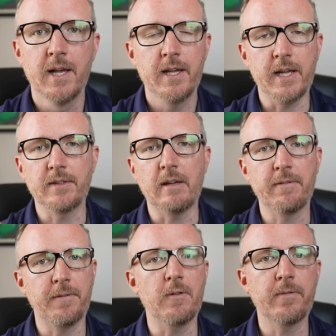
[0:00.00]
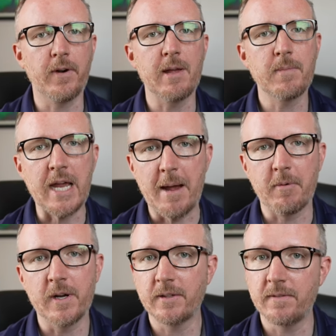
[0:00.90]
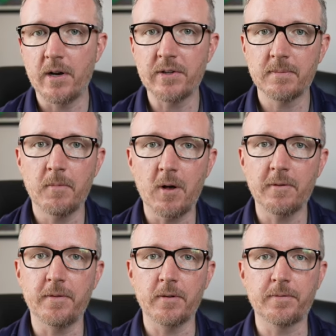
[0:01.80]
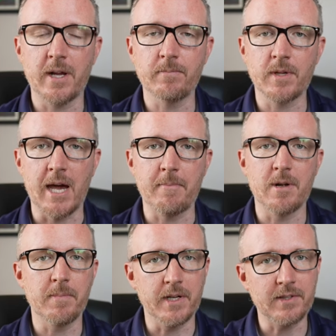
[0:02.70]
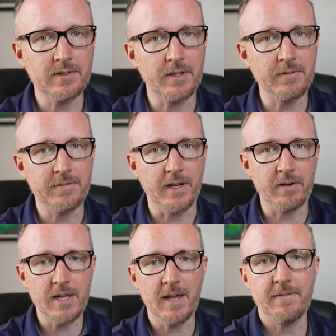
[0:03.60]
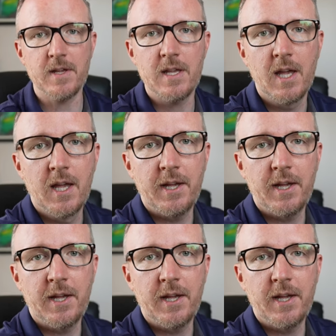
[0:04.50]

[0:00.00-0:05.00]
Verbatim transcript: It's a full frame camera. It's a very small full frame camera, but it's still very heavy,